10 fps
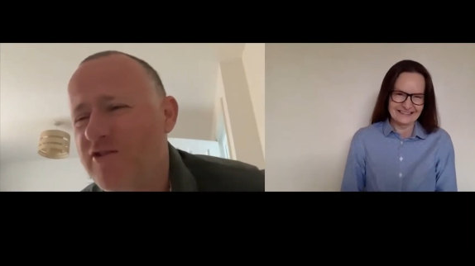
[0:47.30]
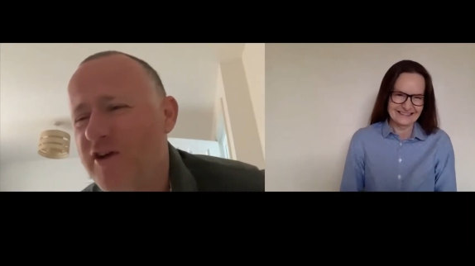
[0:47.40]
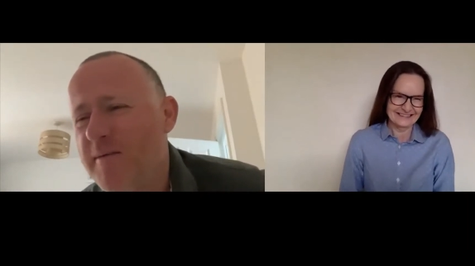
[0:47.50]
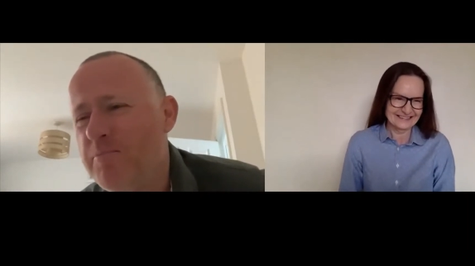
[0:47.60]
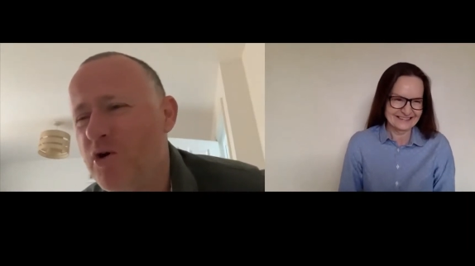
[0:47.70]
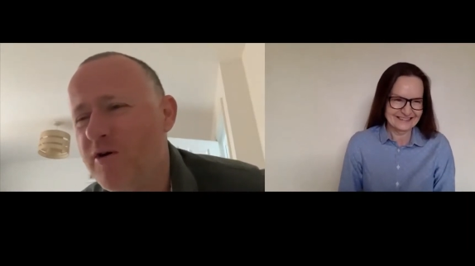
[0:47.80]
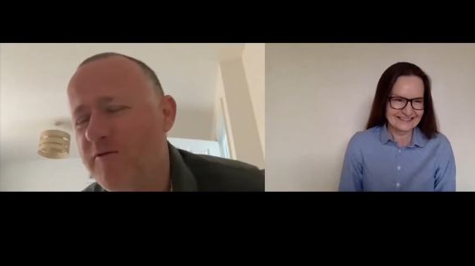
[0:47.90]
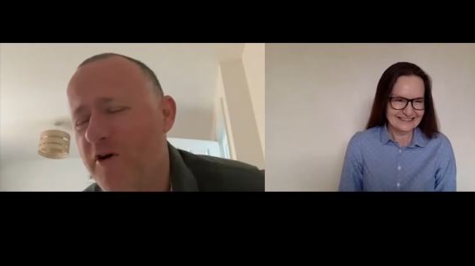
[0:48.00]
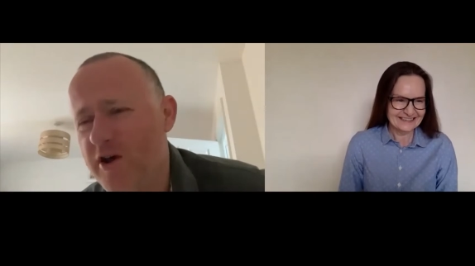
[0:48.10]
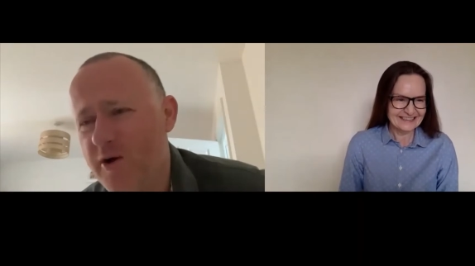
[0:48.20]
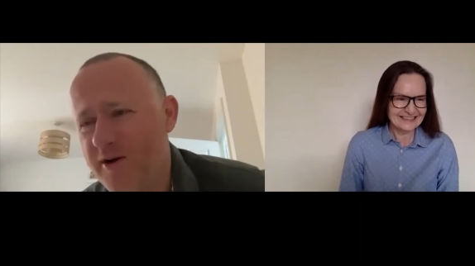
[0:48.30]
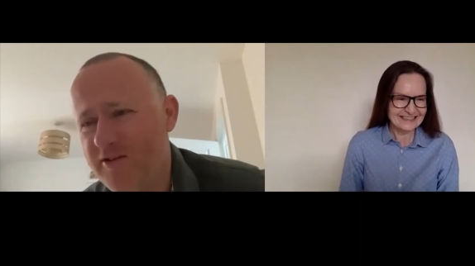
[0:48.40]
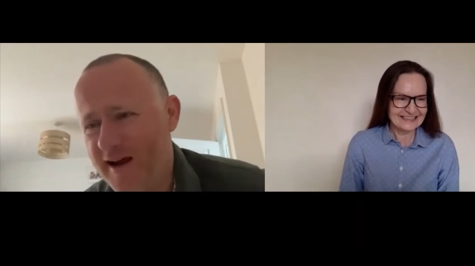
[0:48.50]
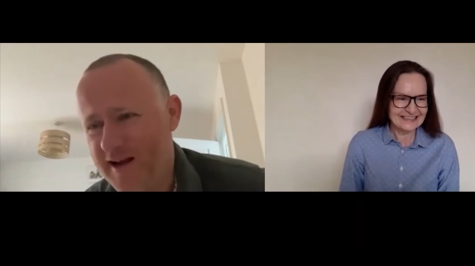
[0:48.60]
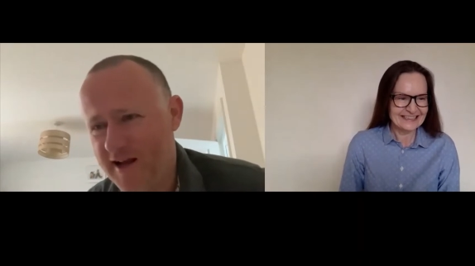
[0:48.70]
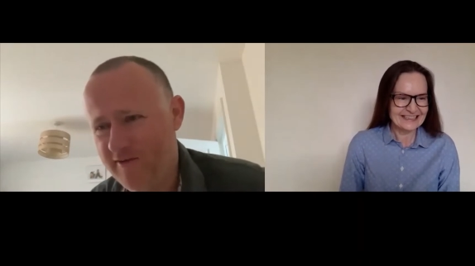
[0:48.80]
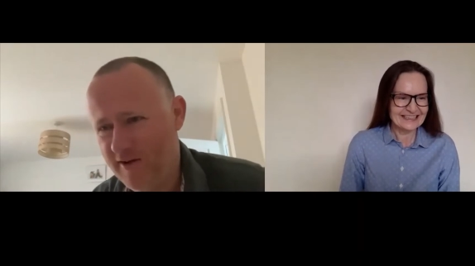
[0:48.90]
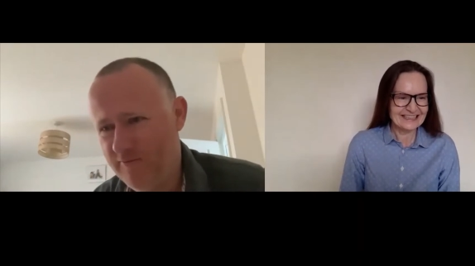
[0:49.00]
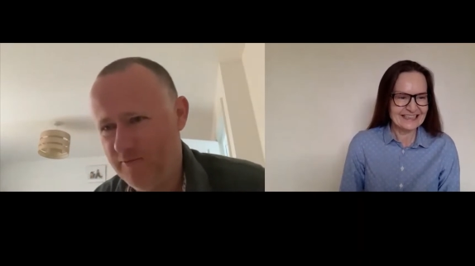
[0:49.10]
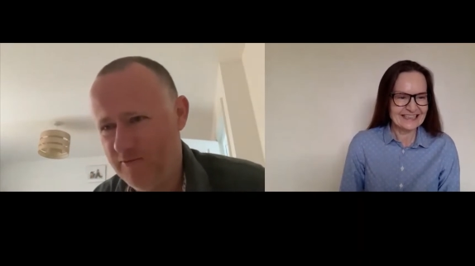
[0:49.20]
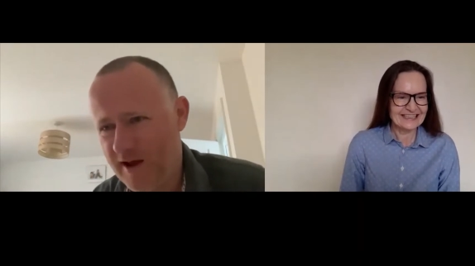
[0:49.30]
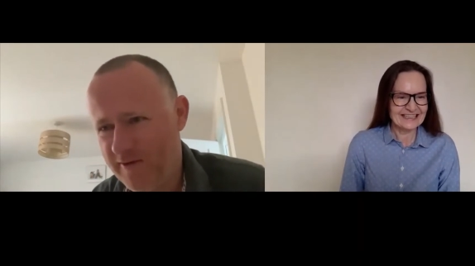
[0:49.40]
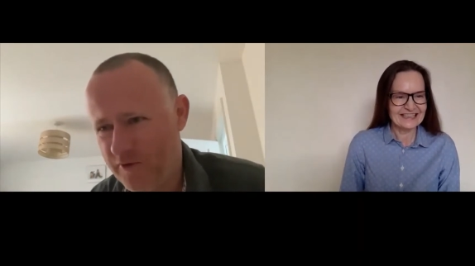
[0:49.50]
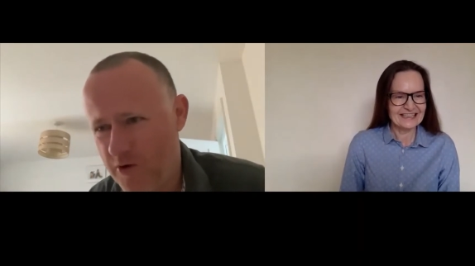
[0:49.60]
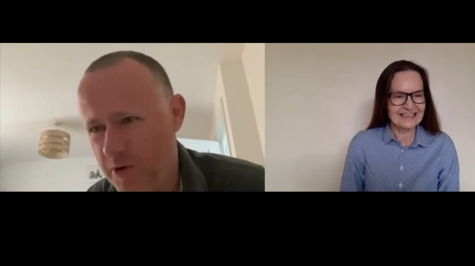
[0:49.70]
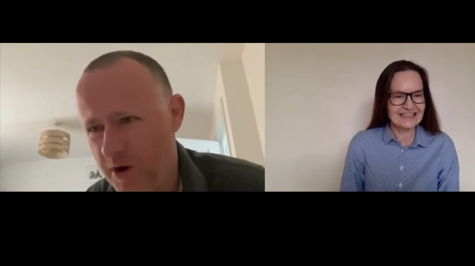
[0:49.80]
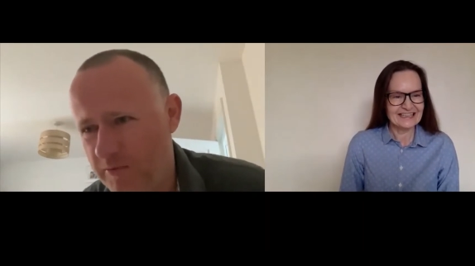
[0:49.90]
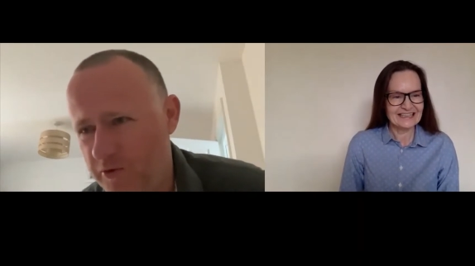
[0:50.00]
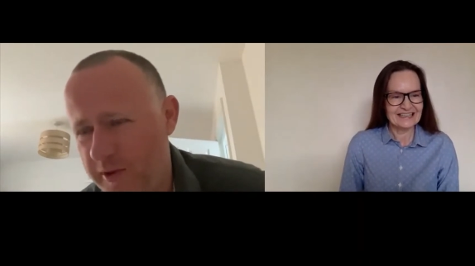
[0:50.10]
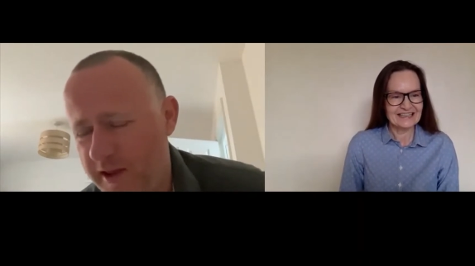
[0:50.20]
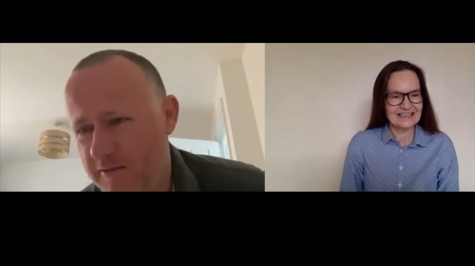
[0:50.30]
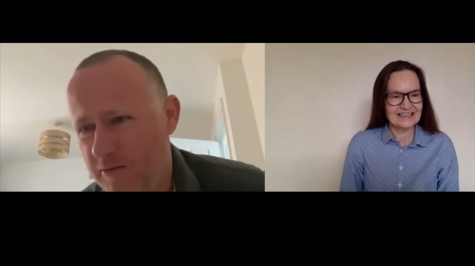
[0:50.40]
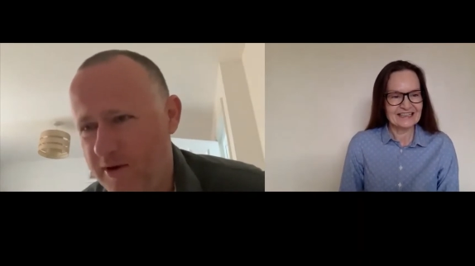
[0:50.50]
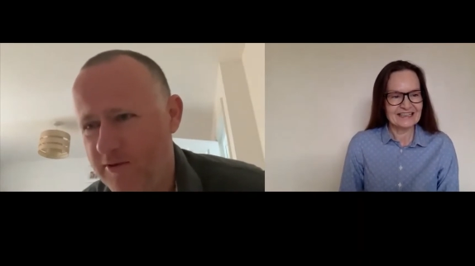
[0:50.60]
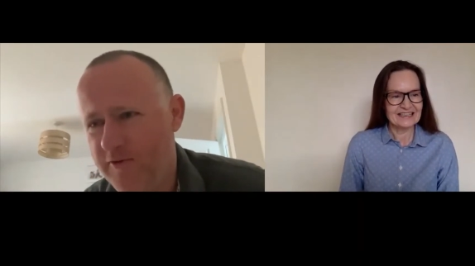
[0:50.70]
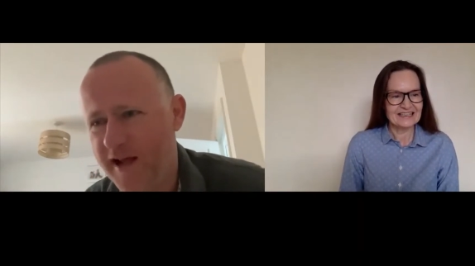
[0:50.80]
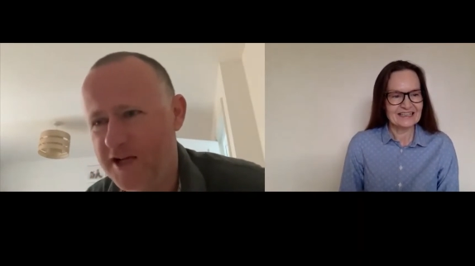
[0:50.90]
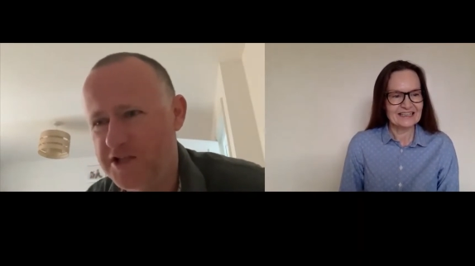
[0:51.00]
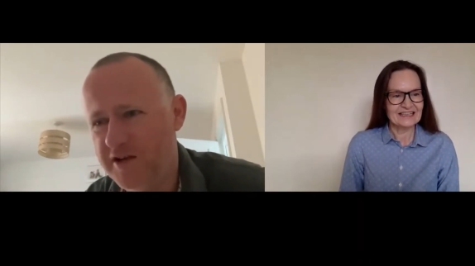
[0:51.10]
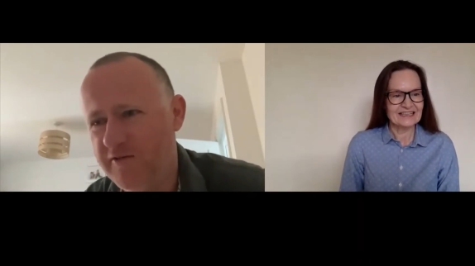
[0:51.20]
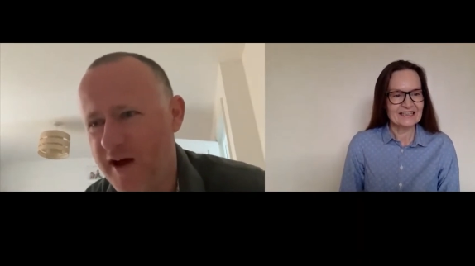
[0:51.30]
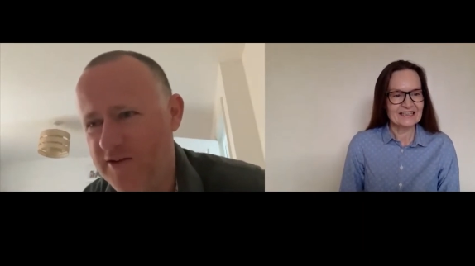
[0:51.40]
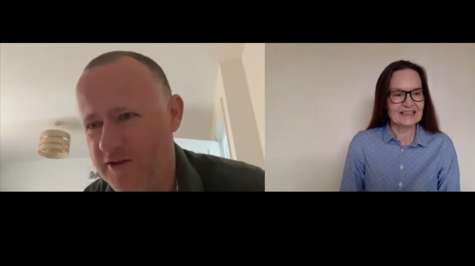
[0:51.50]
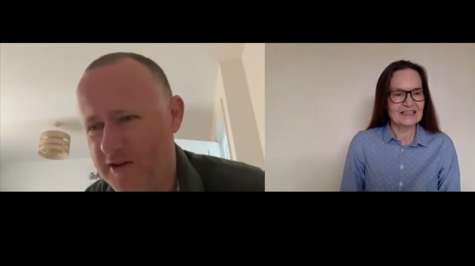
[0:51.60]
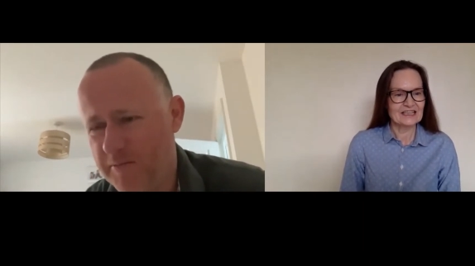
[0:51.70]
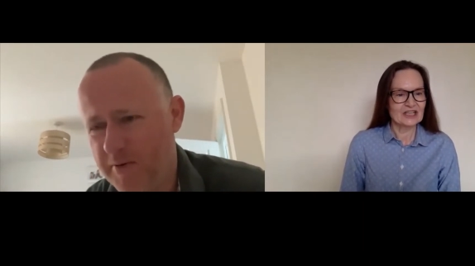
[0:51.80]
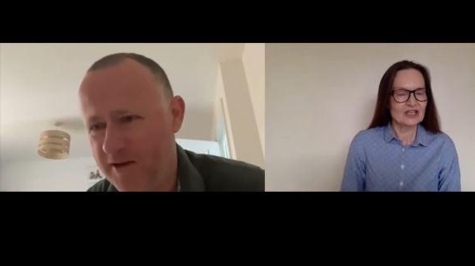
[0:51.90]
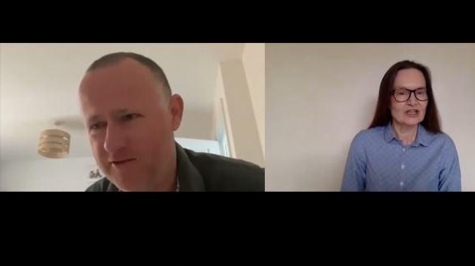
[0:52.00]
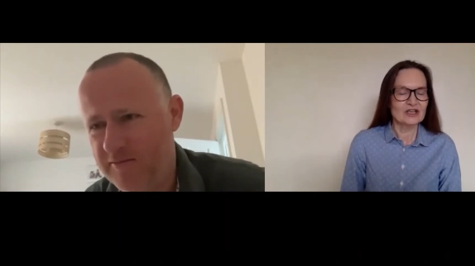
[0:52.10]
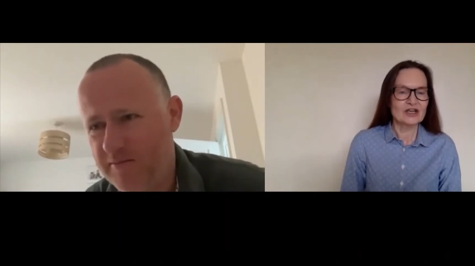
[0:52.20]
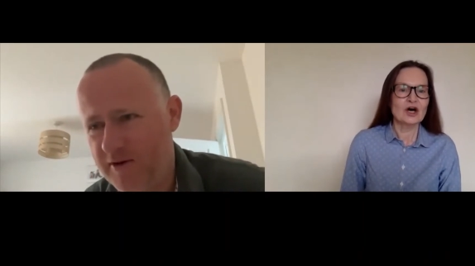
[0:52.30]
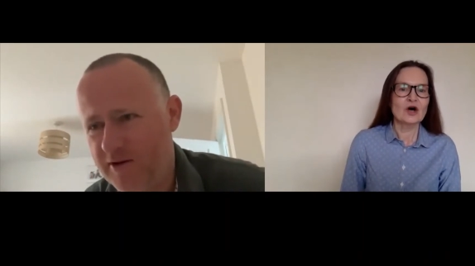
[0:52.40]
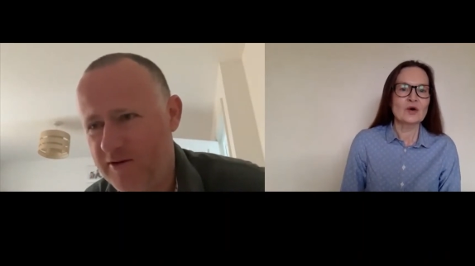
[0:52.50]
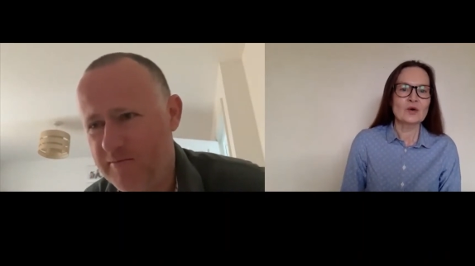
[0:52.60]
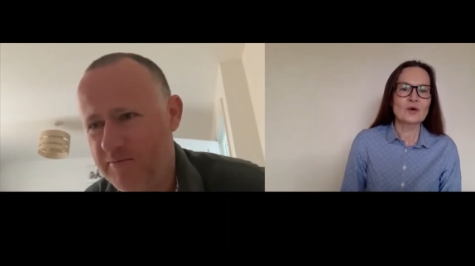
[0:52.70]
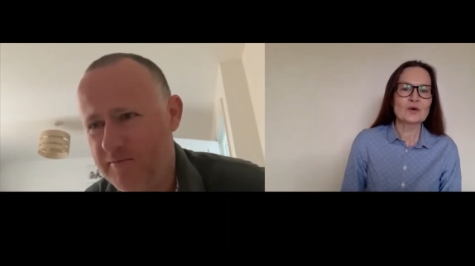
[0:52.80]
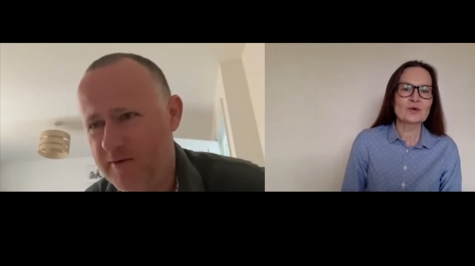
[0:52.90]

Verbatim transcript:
Speaker 1: say portfolio exactly. I've, I've had a few problems with it, with financial advisors in the past because oh.